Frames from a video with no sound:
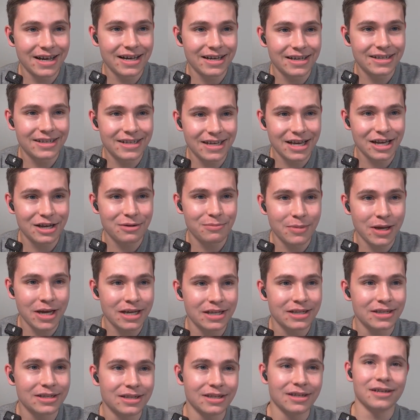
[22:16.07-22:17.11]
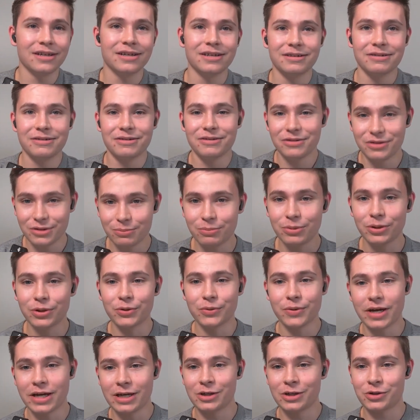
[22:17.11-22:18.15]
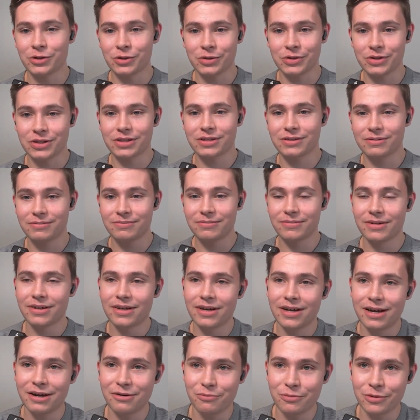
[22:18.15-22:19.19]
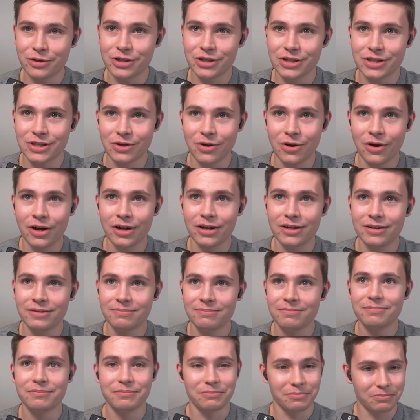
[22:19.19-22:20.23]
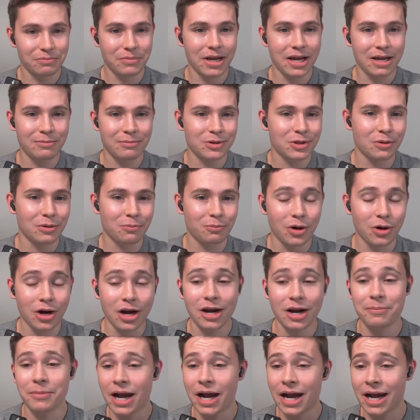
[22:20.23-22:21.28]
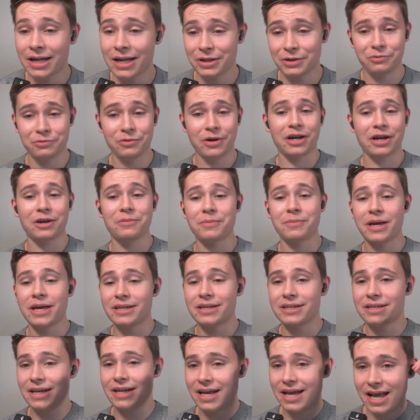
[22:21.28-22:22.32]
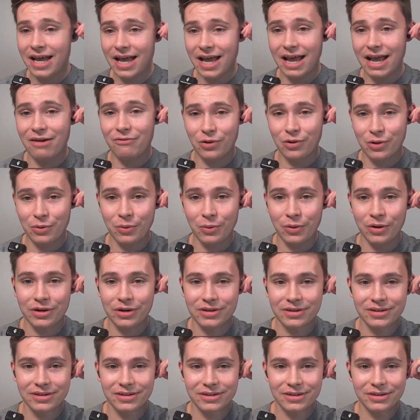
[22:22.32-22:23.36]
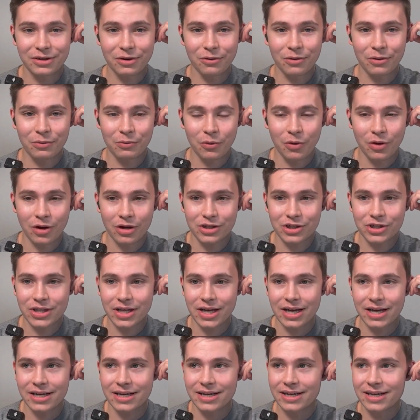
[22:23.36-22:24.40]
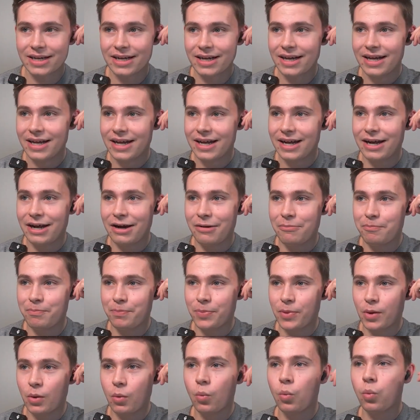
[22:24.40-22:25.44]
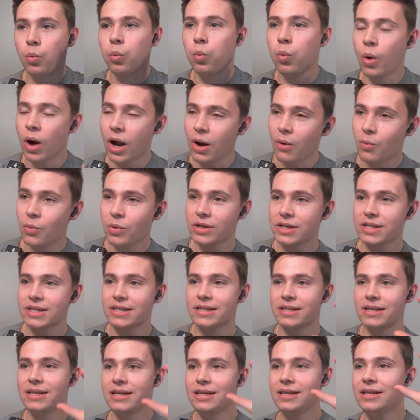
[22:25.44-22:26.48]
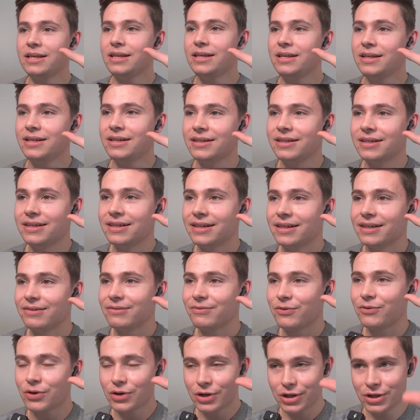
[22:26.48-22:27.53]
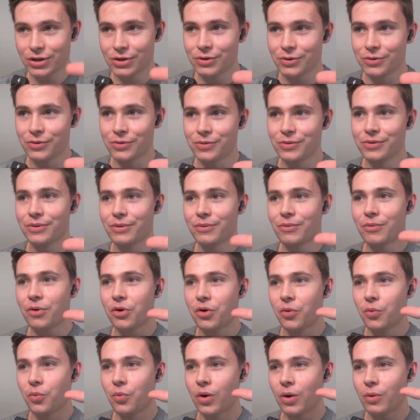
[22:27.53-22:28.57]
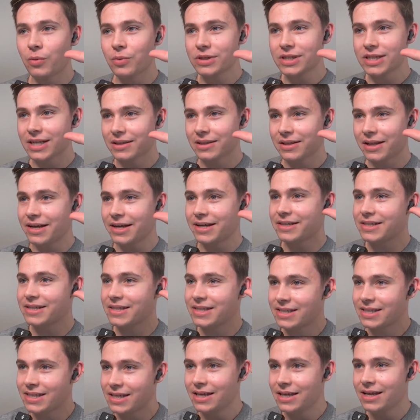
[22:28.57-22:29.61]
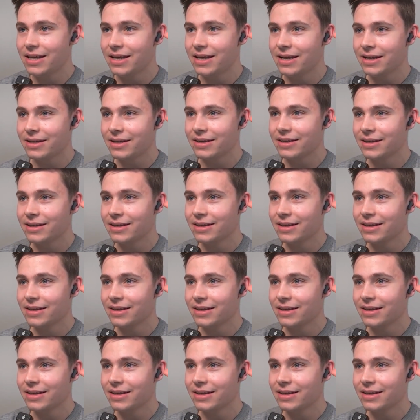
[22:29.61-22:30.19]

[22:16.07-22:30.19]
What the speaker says: getting made, the Blue Angels, which is on Amazon Prime. Highly recommend everyone go and watch that. What was the for you? What was it like seeing